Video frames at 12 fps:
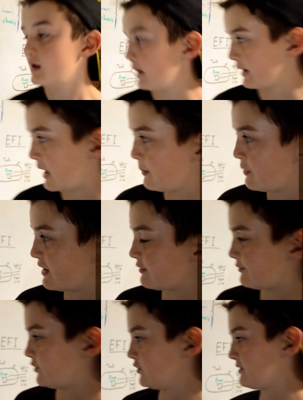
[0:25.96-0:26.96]
A carbureted
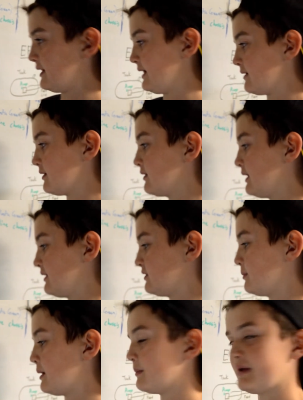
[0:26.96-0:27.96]
fuel tank has the
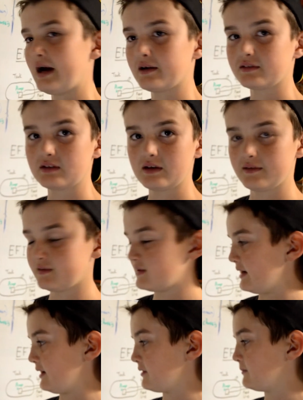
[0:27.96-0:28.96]
pump outside of the
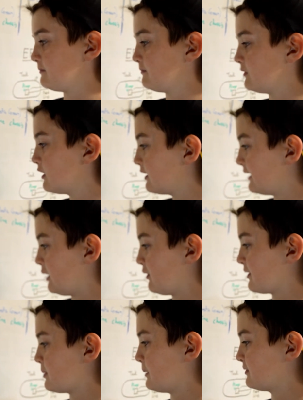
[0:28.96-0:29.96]
tank. Now what
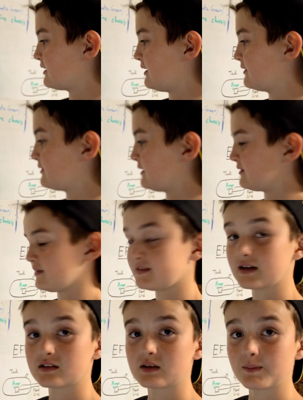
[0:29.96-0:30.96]
the pump does is it
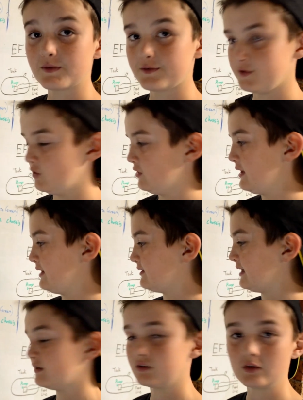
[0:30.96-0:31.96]
sucks up the fuel and it
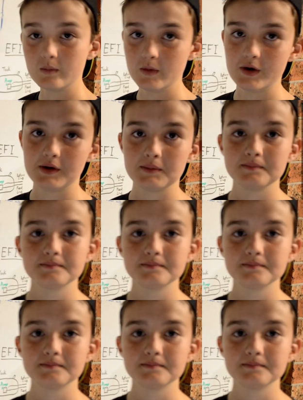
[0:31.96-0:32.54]
takes it to the motor.